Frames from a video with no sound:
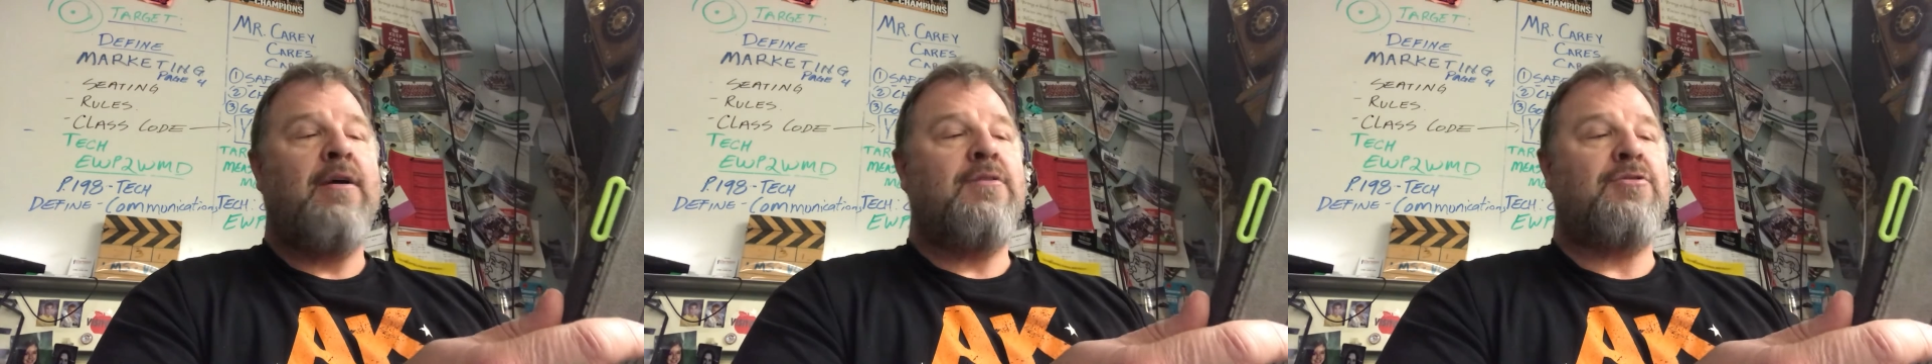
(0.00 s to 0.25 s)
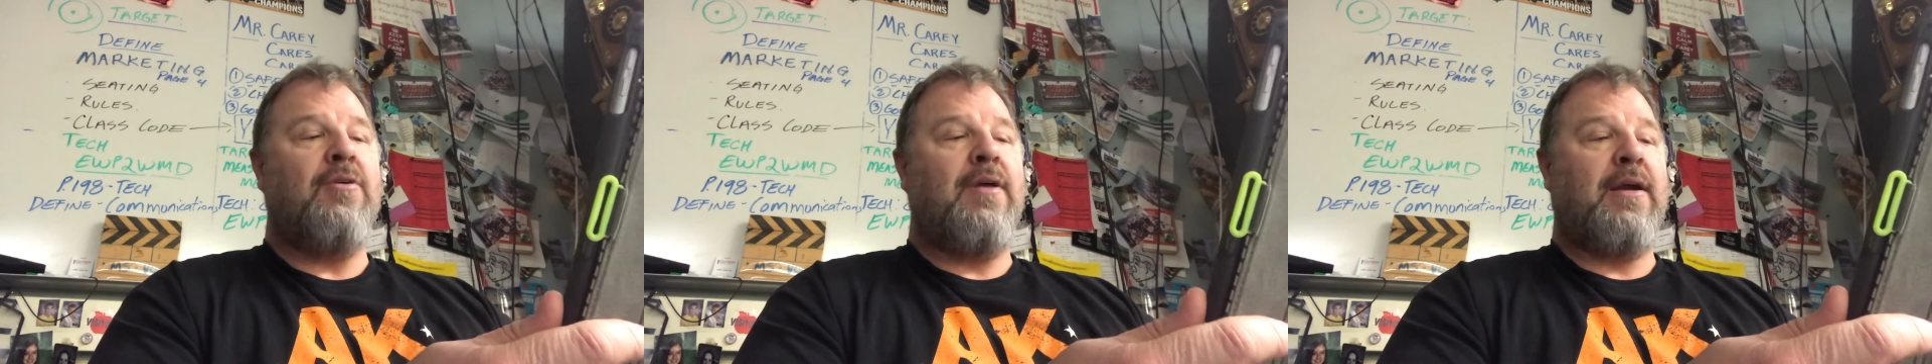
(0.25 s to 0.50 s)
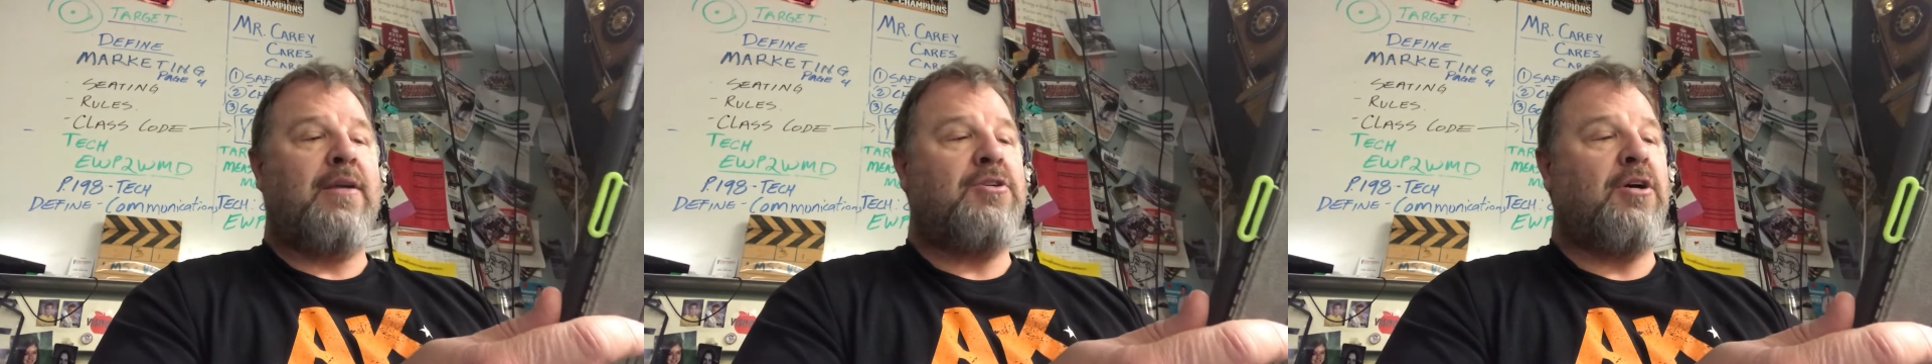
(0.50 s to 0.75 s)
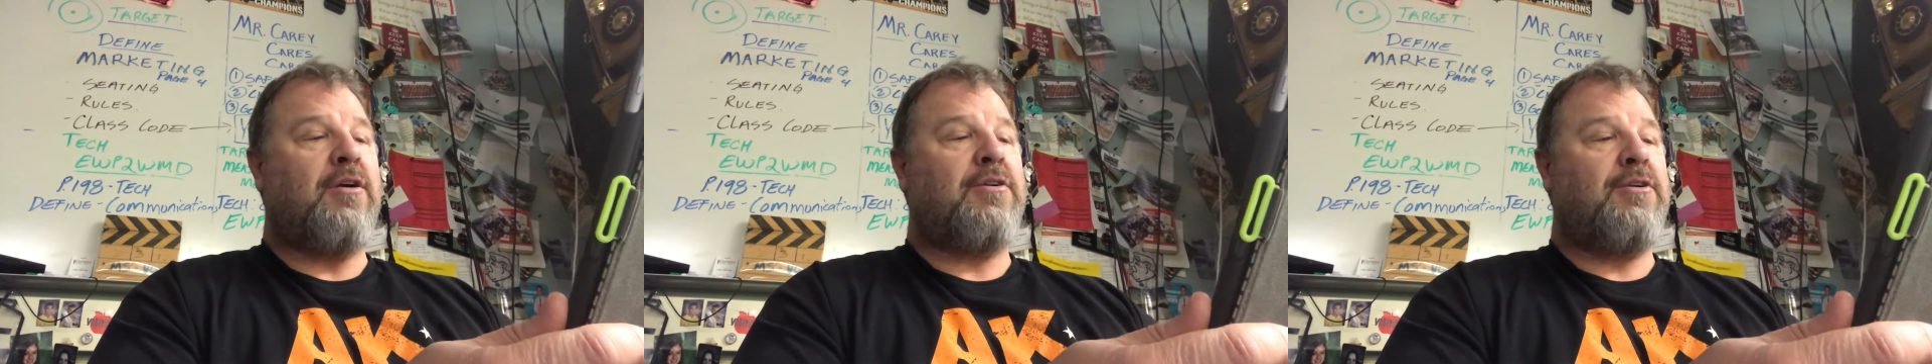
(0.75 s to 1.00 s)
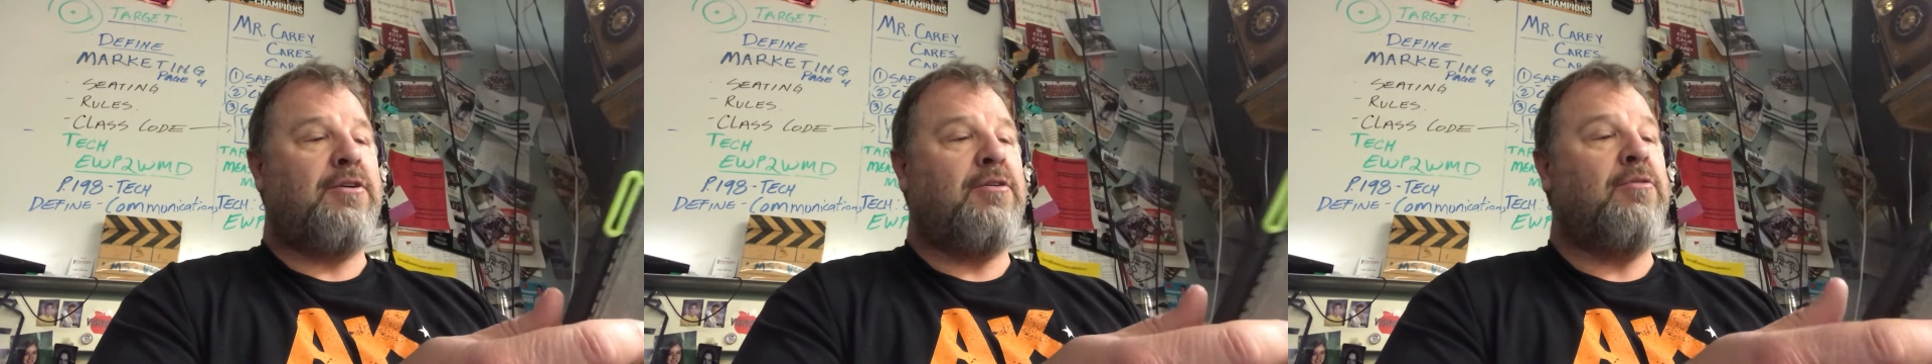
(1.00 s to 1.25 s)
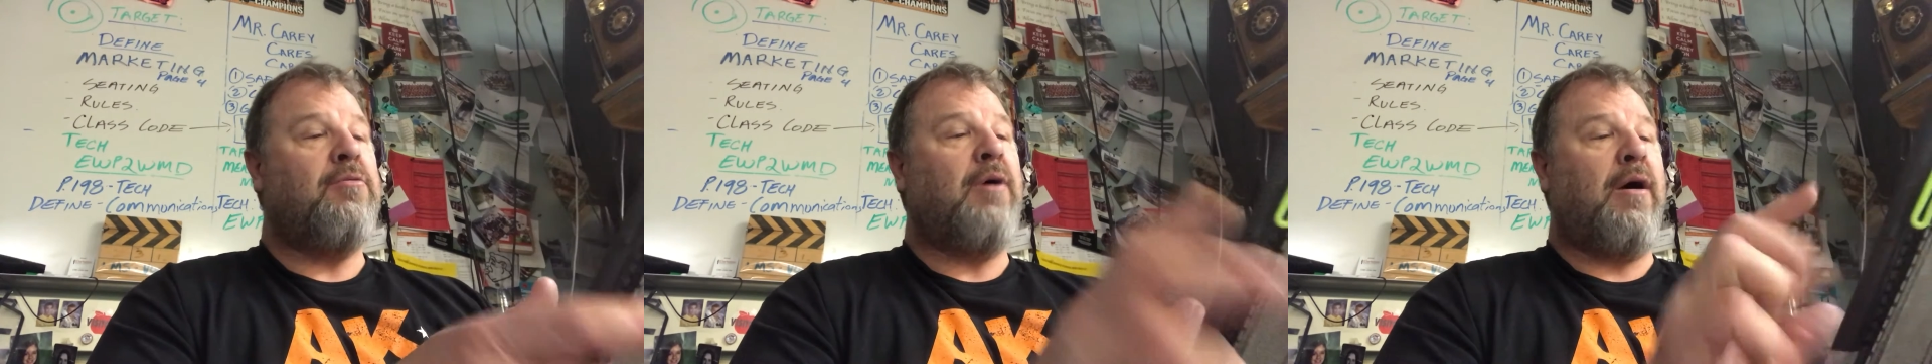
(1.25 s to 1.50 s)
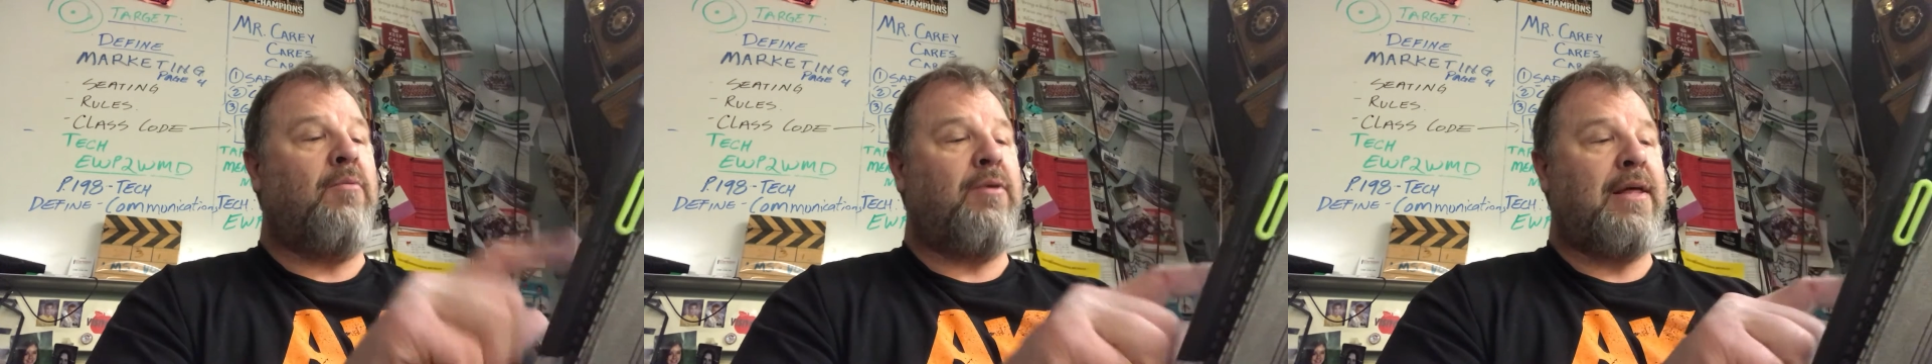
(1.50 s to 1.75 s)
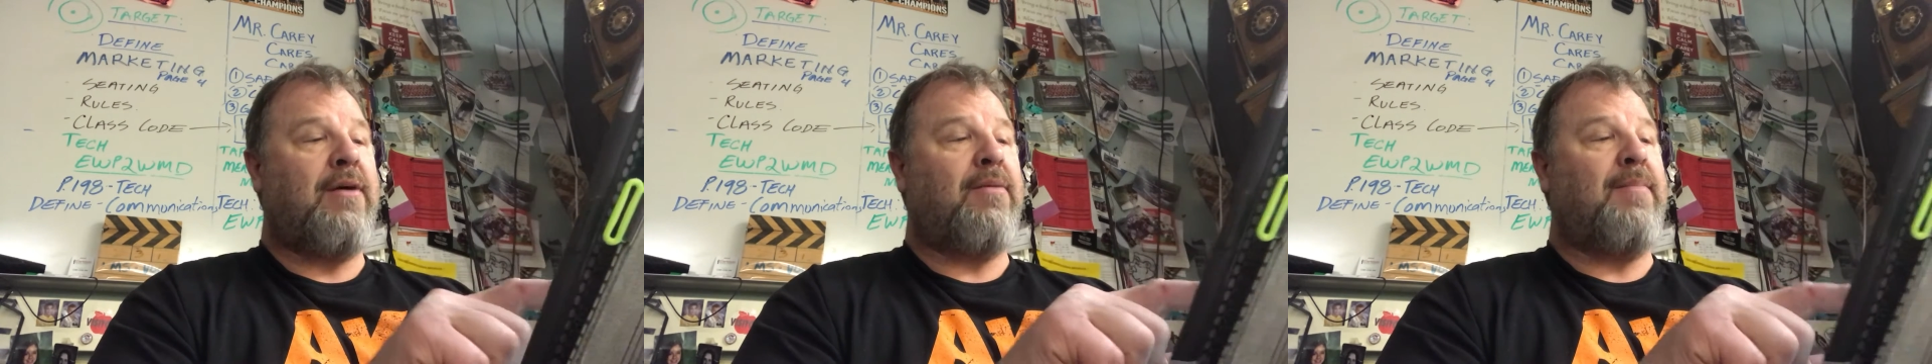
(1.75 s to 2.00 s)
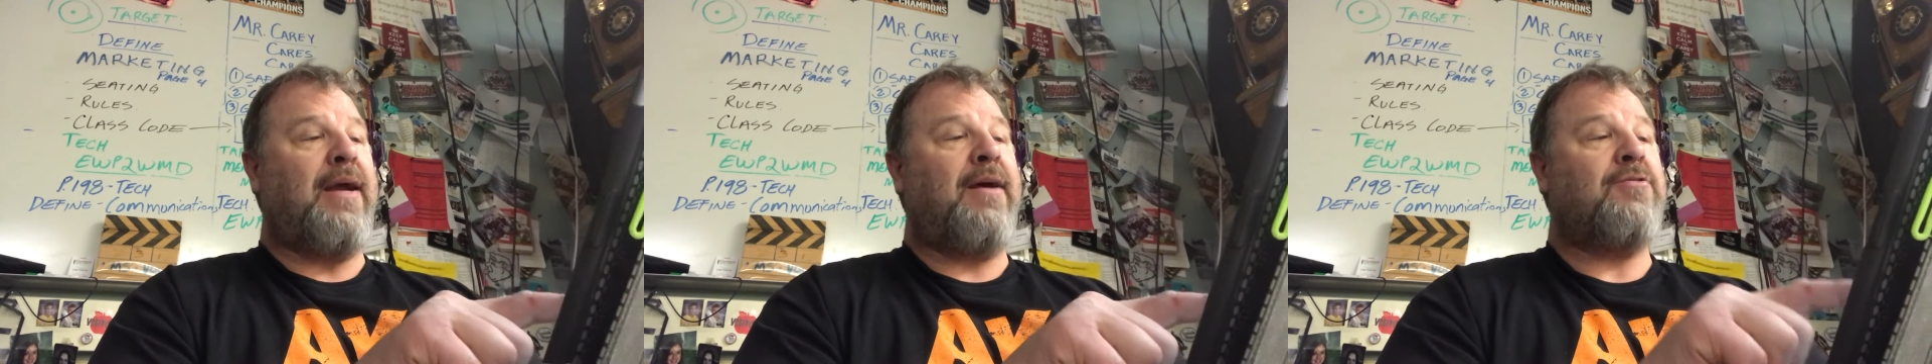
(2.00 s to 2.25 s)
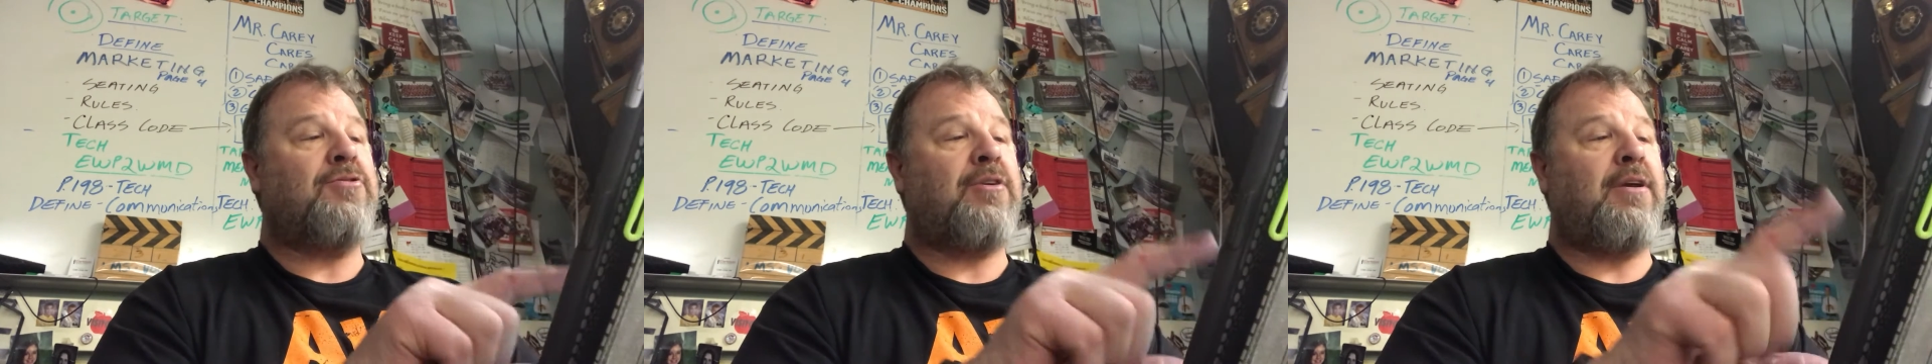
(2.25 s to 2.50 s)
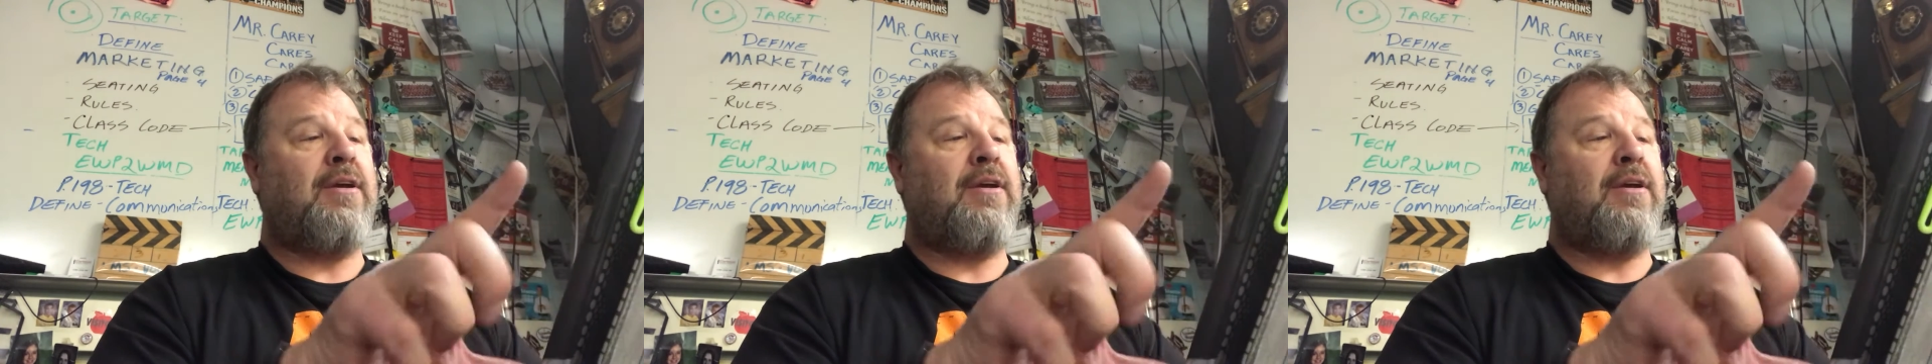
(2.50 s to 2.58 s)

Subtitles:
so I can talk to you without a mask,